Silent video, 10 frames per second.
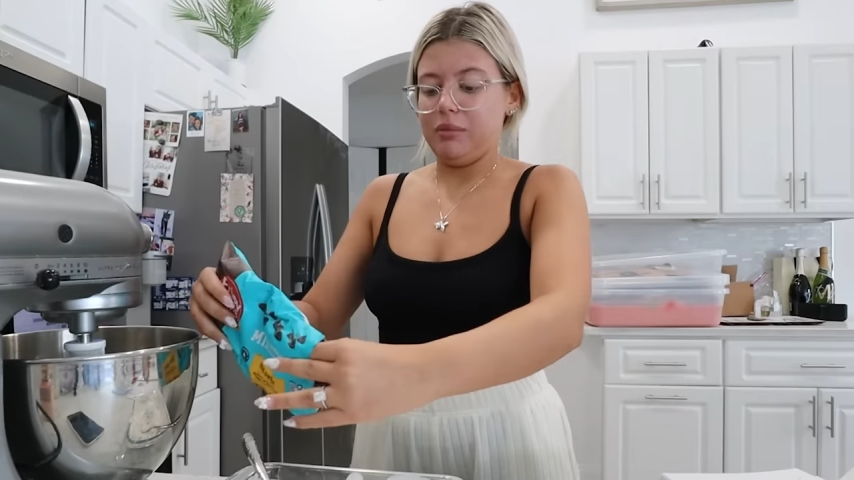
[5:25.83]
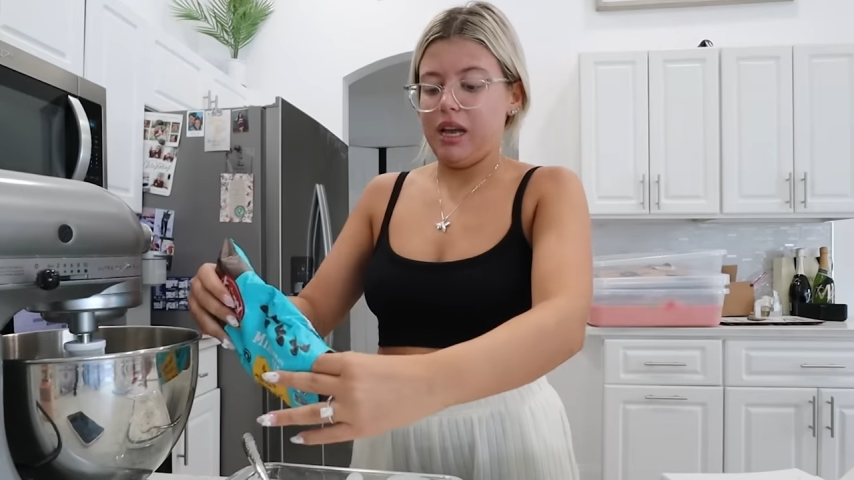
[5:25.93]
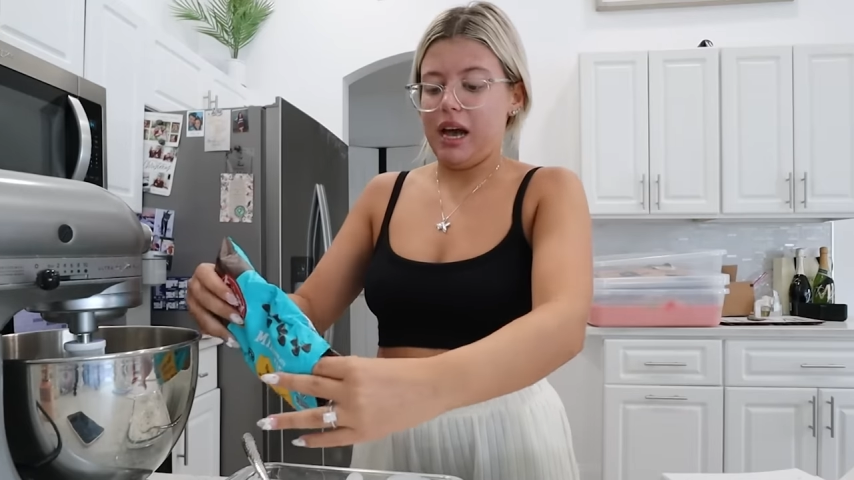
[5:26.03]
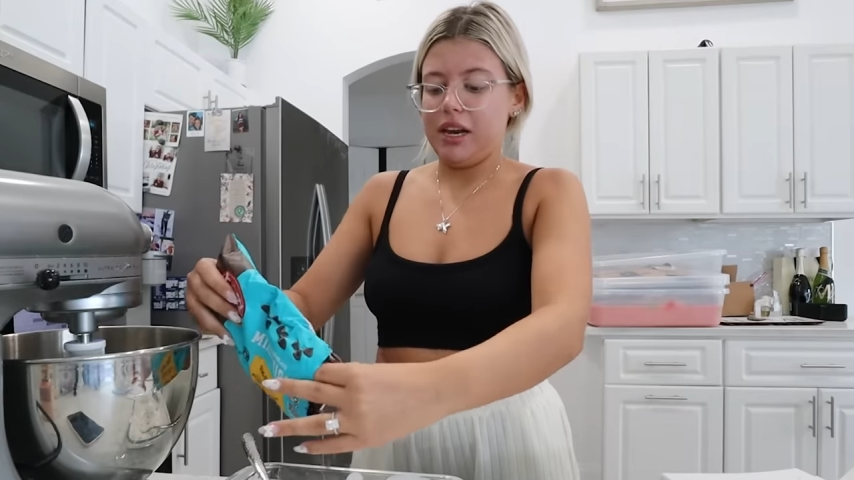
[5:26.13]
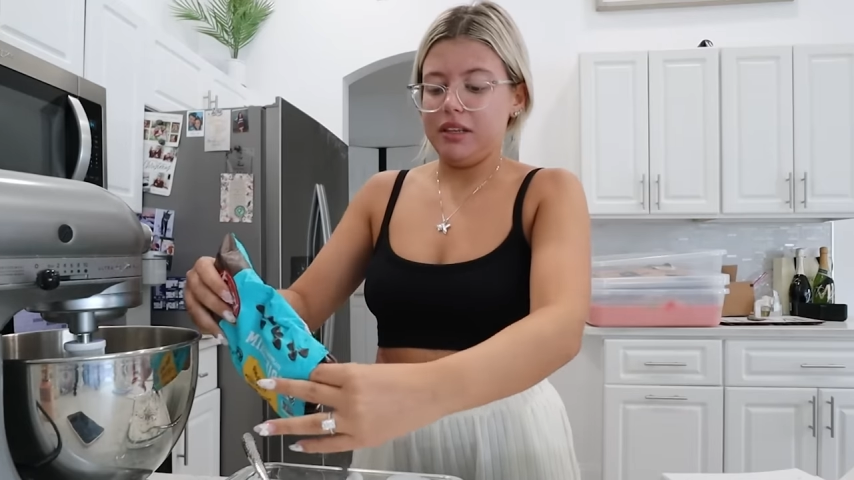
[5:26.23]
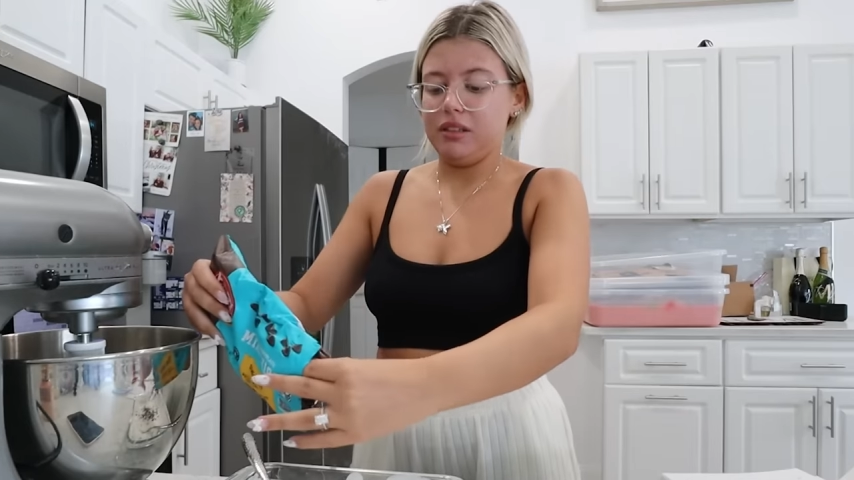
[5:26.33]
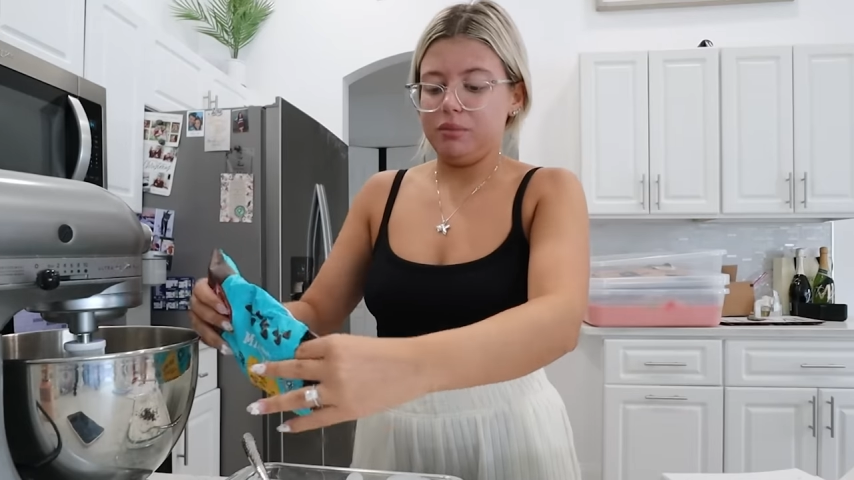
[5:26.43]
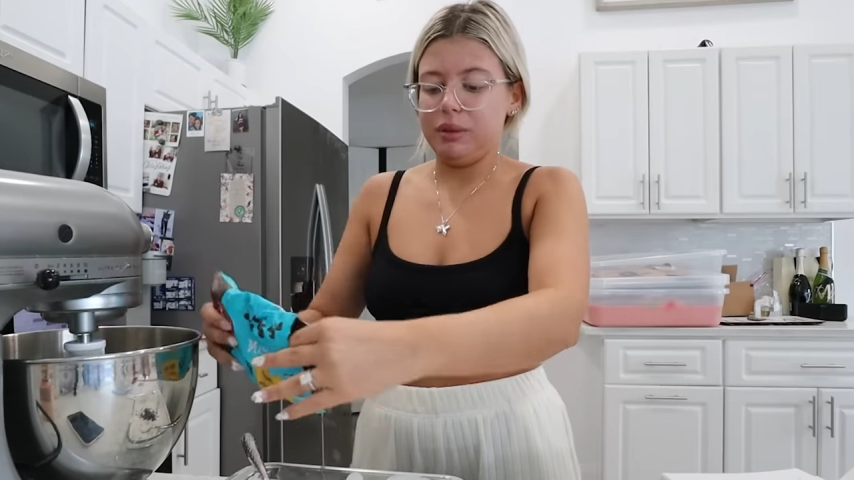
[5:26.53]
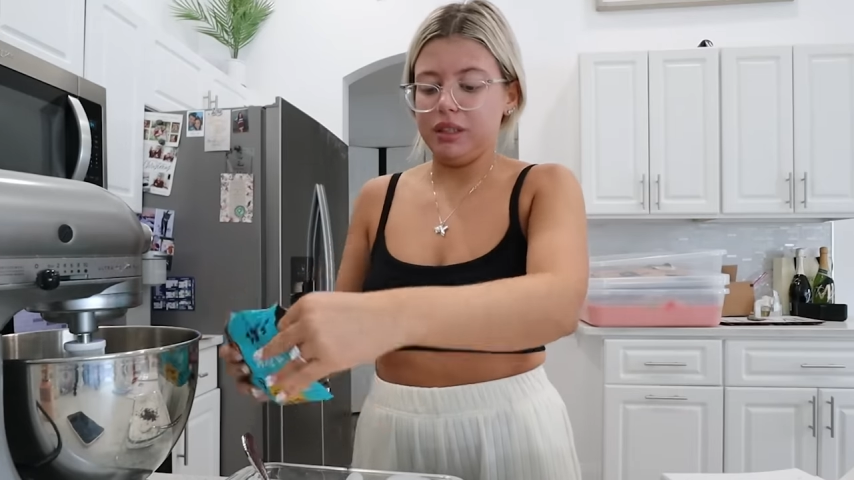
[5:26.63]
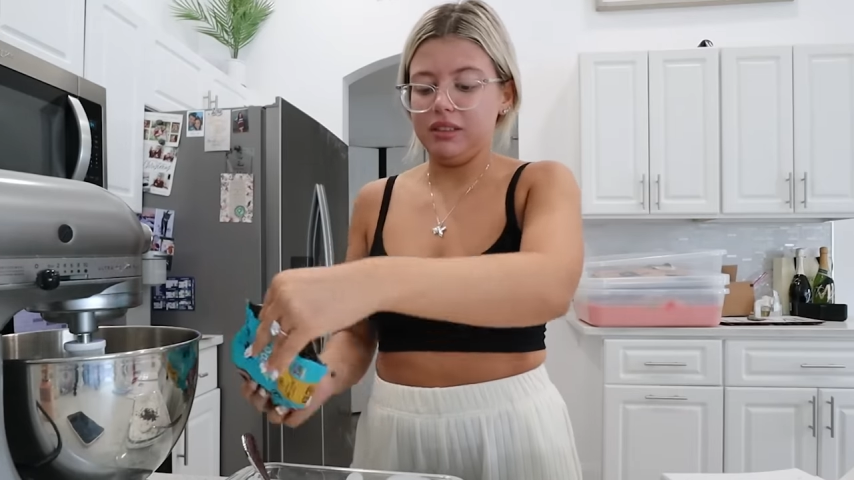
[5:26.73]
To be
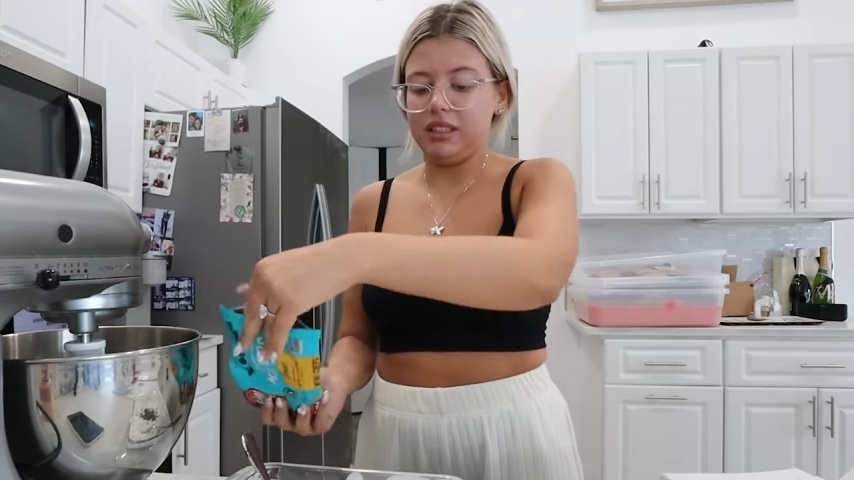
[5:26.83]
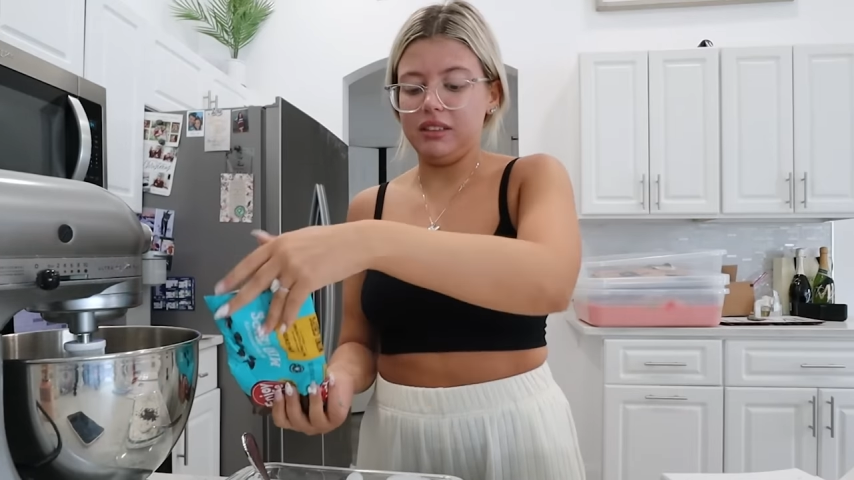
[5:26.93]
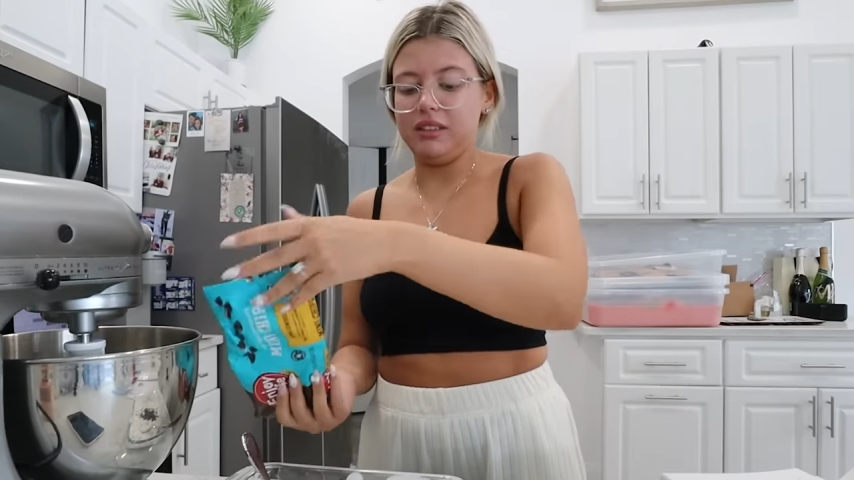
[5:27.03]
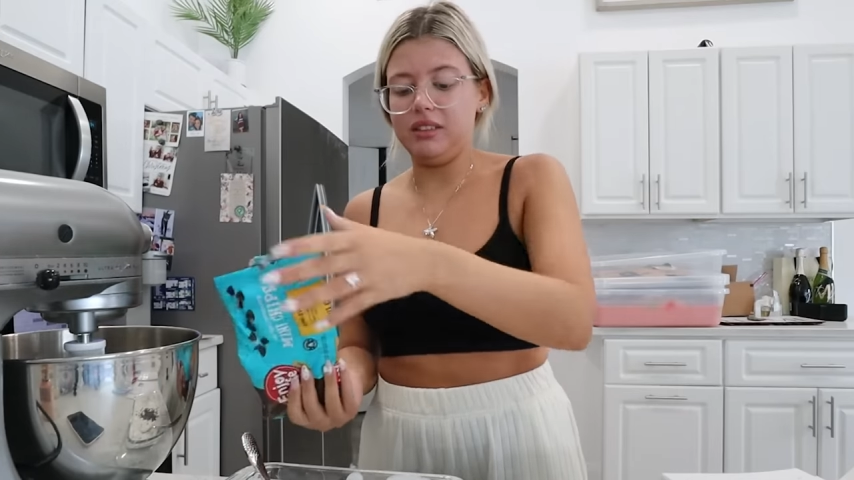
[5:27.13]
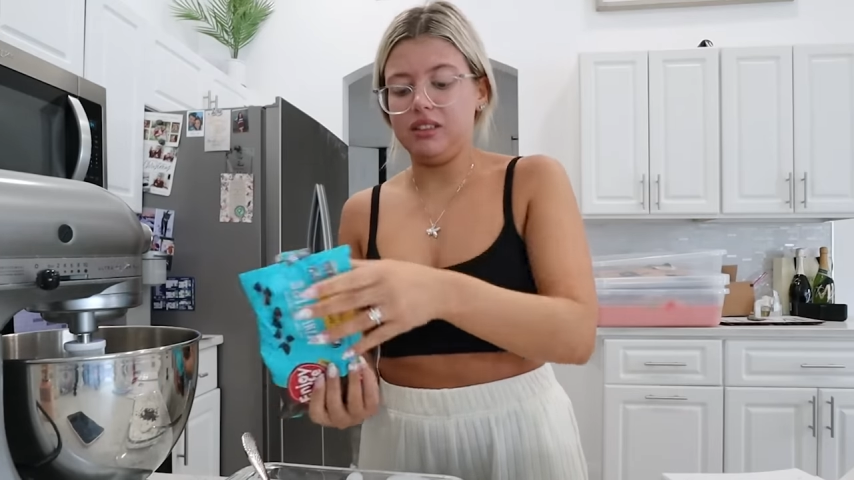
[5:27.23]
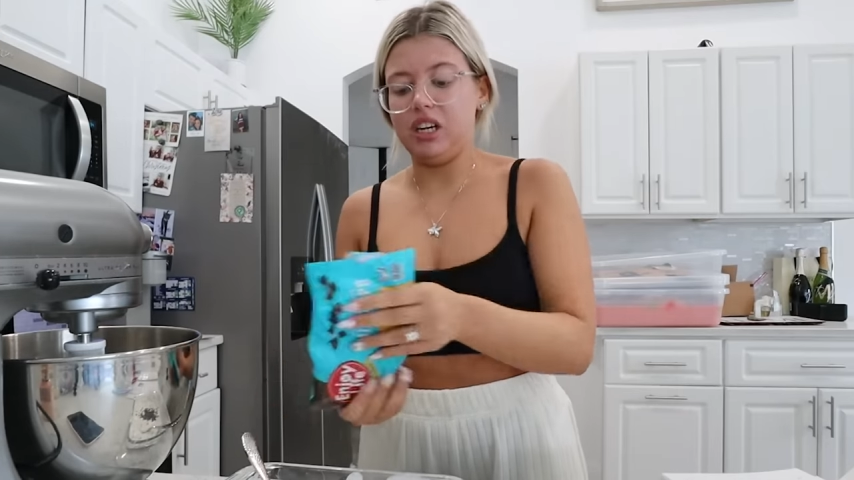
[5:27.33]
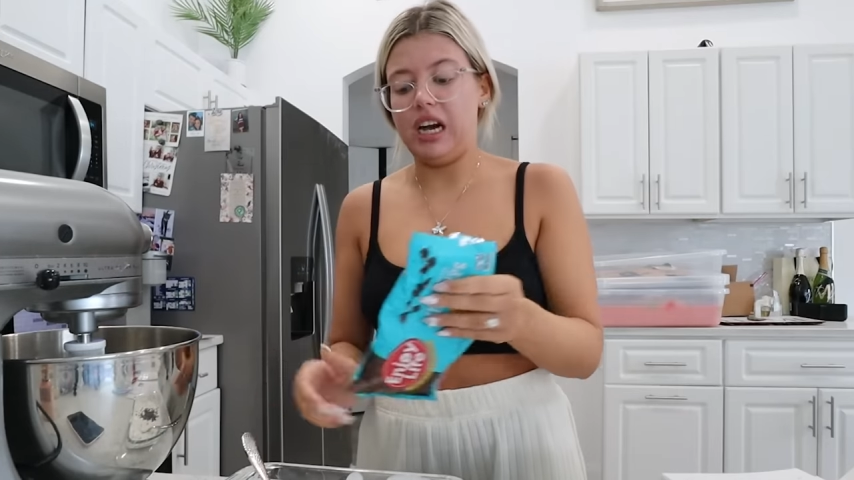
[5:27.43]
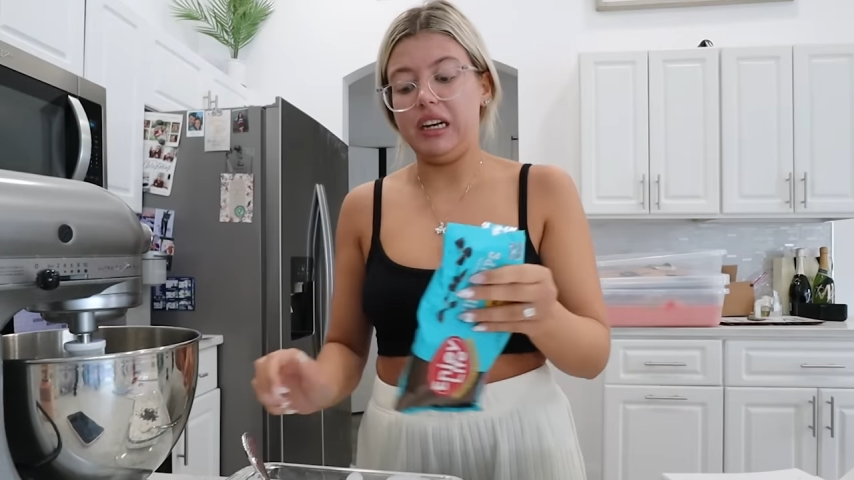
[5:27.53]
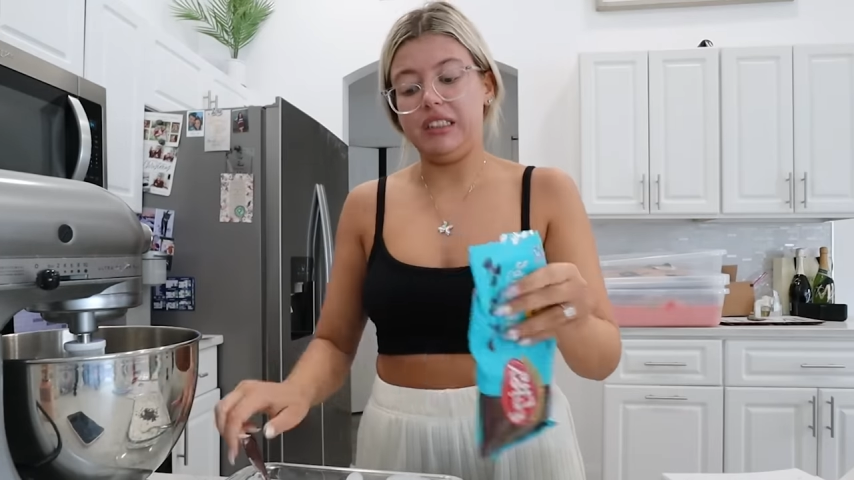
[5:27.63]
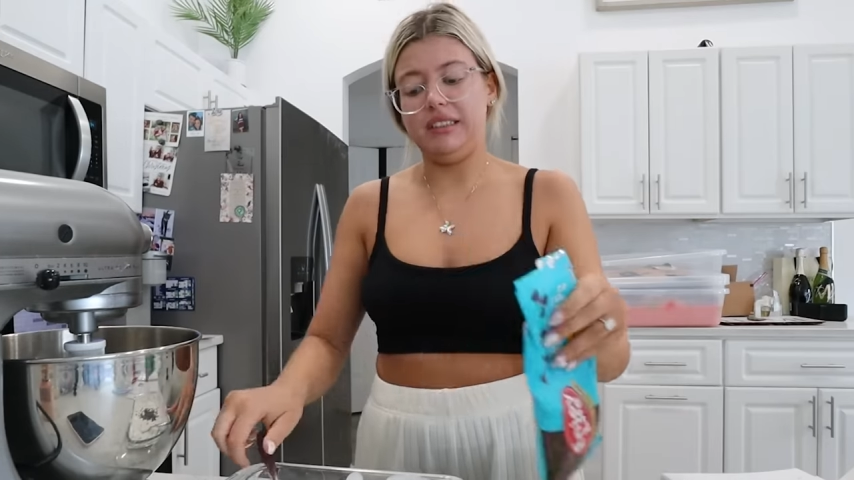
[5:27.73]
honest, Bill's senses are
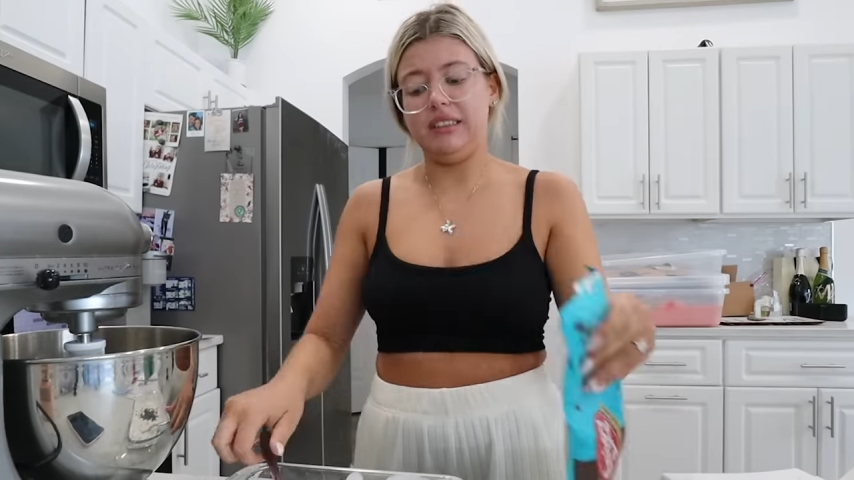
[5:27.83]
kind of